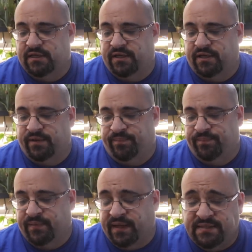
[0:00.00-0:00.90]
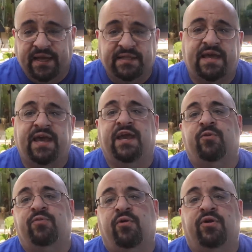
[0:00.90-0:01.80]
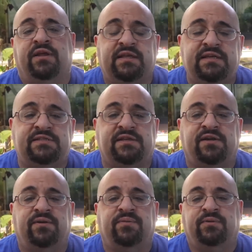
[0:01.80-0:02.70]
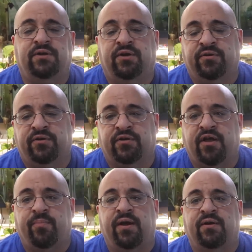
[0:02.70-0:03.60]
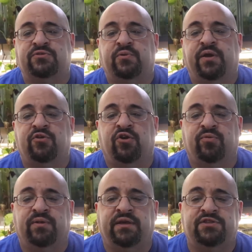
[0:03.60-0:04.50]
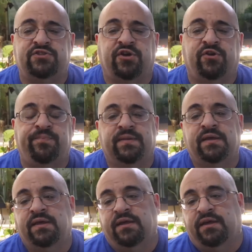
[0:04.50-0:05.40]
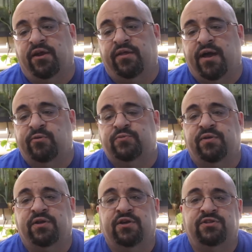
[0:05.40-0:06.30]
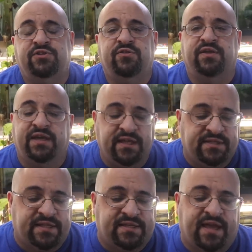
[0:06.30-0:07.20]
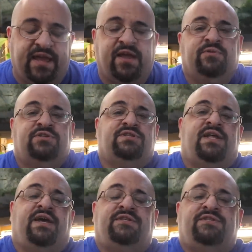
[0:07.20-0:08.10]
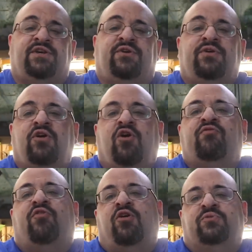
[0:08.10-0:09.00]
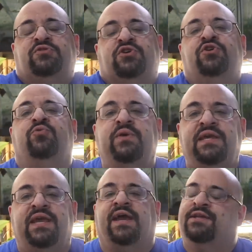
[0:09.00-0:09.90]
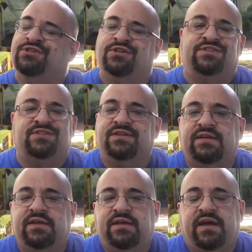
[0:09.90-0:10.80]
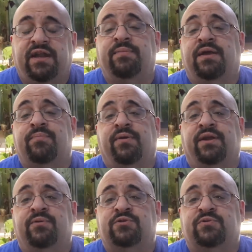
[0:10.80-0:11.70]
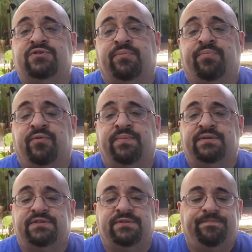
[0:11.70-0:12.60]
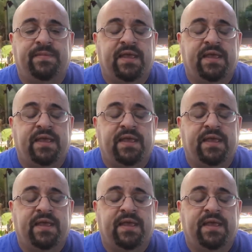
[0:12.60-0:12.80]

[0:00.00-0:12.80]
Um, I did get to hang out with Martin and Lisa. You know, they're a couple hours away normally, so you know that was pretty good too. The kids got to hang out, which is nice. So overall, it was a good weekend. Just I didn't make money, which was the purpose.